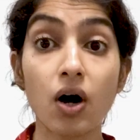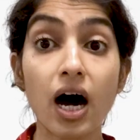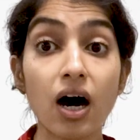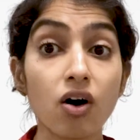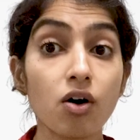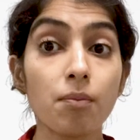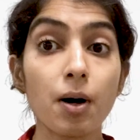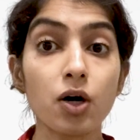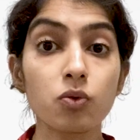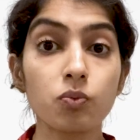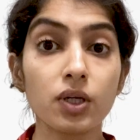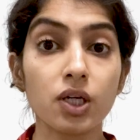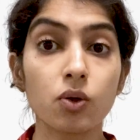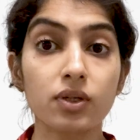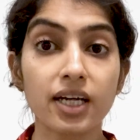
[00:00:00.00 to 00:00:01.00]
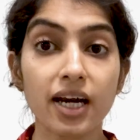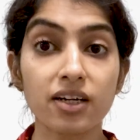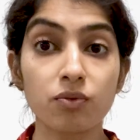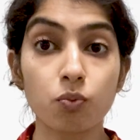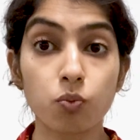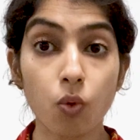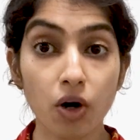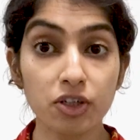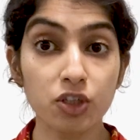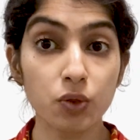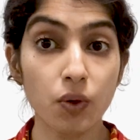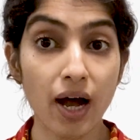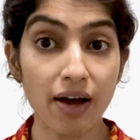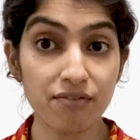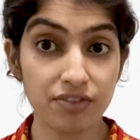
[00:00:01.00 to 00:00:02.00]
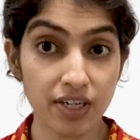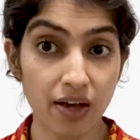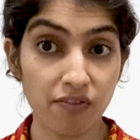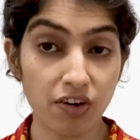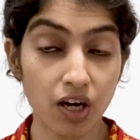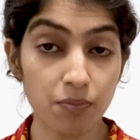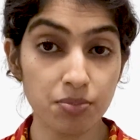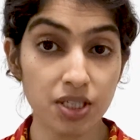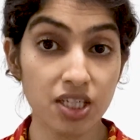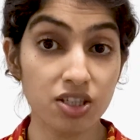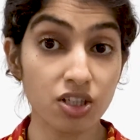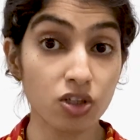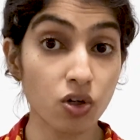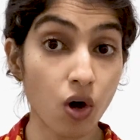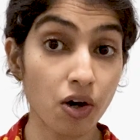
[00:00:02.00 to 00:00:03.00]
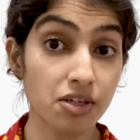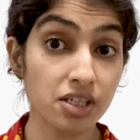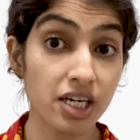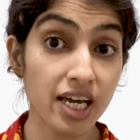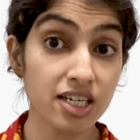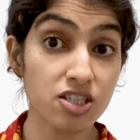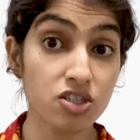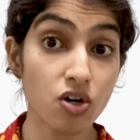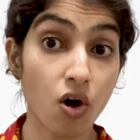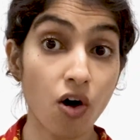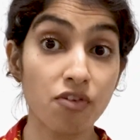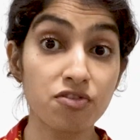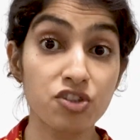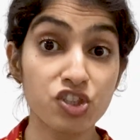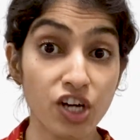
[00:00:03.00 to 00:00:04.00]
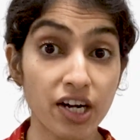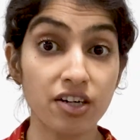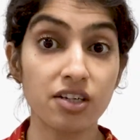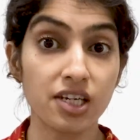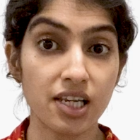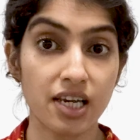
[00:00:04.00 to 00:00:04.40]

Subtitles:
how about we look at what you have developed in the context of general